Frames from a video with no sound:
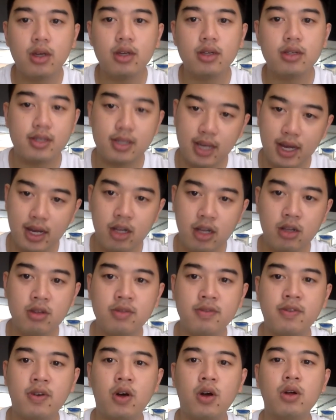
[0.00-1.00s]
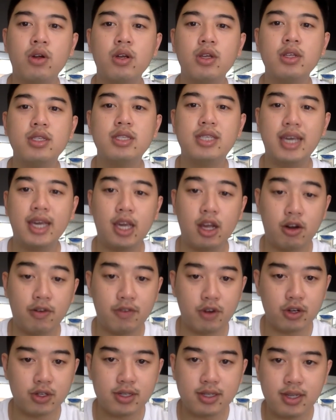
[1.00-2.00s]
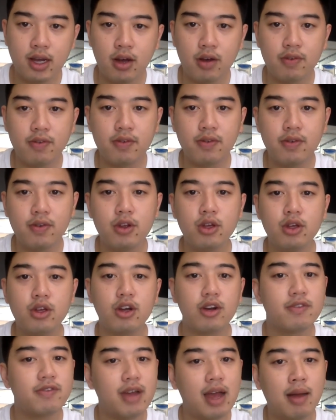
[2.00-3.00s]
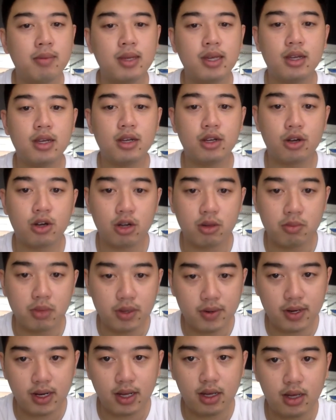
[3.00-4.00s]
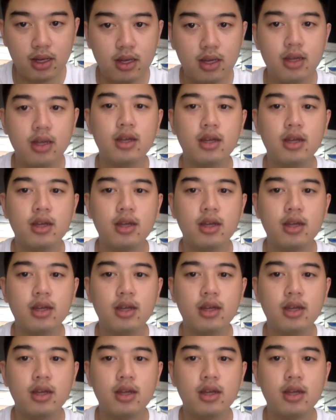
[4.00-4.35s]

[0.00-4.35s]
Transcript: Second of all, take care of yourself, your family, and your community.